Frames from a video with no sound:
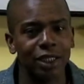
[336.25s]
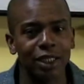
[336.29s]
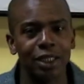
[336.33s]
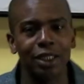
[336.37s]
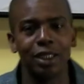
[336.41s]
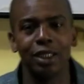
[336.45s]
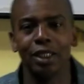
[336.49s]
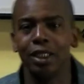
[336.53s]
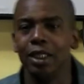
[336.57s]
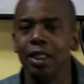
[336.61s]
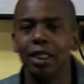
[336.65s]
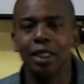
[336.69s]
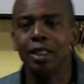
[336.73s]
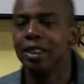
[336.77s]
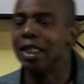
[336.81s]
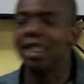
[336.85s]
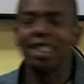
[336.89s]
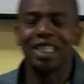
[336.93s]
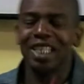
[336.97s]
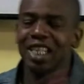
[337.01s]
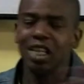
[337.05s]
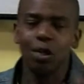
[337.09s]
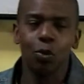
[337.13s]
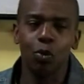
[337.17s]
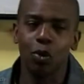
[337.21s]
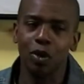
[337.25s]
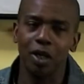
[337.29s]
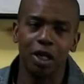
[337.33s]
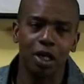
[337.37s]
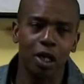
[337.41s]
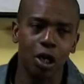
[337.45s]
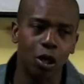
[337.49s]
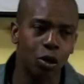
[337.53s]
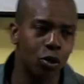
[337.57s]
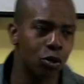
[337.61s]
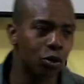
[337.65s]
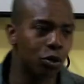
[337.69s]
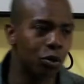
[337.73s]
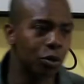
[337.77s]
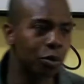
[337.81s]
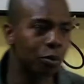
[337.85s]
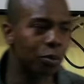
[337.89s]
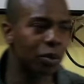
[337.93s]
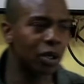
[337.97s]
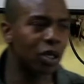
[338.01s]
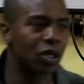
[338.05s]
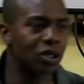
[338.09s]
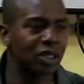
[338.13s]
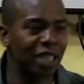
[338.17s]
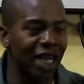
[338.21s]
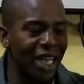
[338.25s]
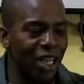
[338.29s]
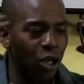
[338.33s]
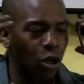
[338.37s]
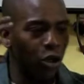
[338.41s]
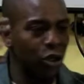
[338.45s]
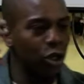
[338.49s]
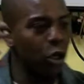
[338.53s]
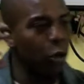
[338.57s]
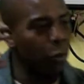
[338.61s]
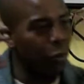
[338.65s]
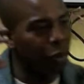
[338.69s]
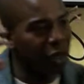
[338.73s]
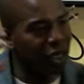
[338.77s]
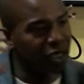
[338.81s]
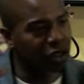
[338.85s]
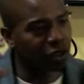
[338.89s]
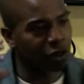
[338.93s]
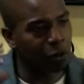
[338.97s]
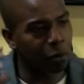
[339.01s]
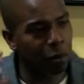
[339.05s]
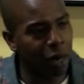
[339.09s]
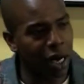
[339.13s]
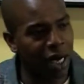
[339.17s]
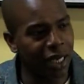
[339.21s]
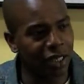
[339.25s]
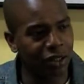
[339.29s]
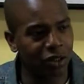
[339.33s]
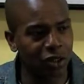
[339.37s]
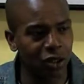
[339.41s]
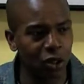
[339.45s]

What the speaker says: and they didn't want to know because they ain't got no peace of mind.